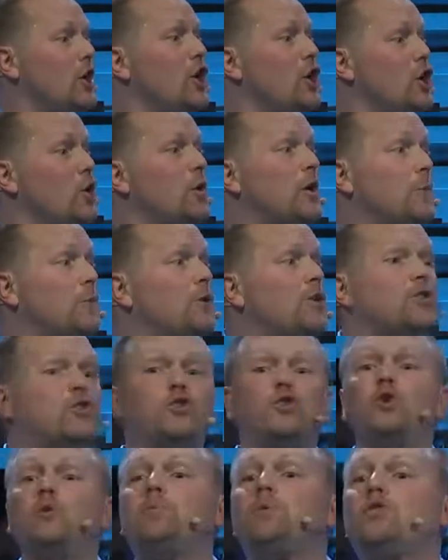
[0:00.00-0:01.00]
You want to put a
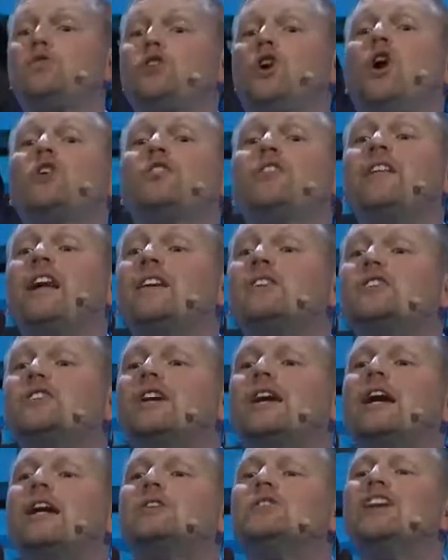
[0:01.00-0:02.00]
supercharge on that
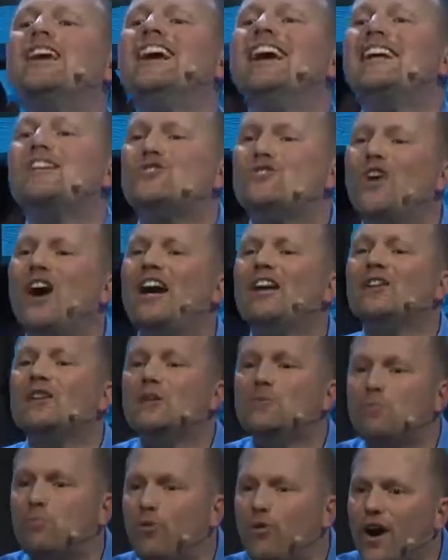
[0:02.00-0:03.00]
change? Try
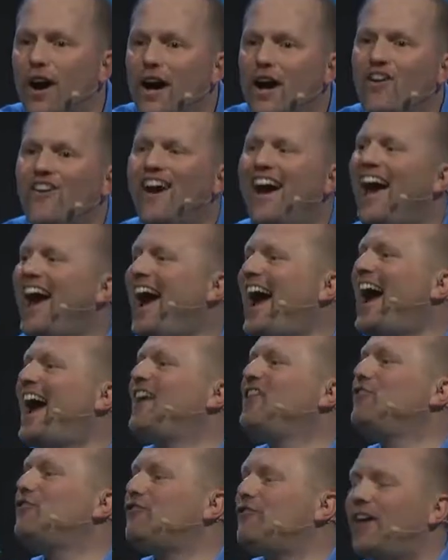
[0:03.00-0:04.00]
prayer
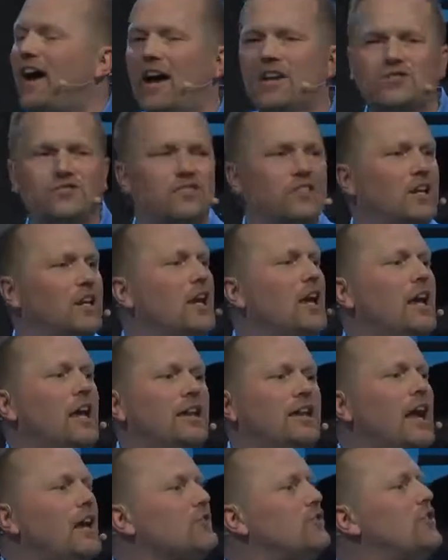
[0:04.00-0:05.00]
and fasting,
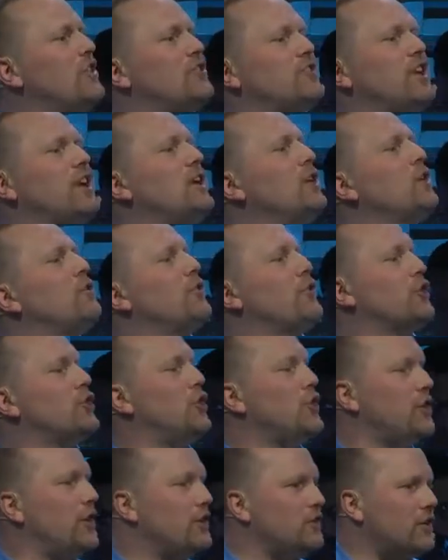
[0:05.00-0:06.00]
not just getting over the
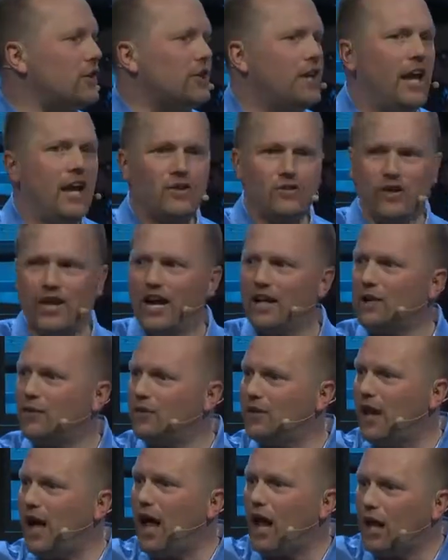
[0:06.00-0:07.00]
cookies and cakes you had over
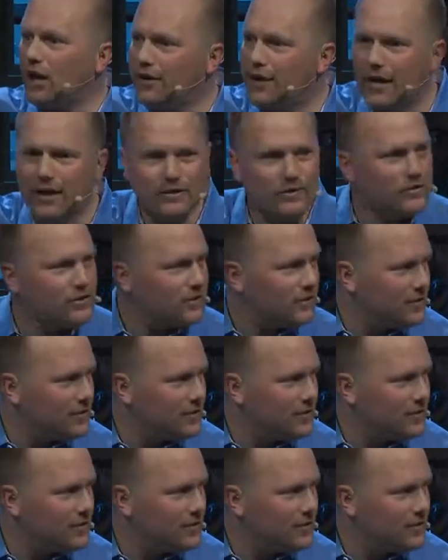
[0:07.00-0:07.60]
the holidays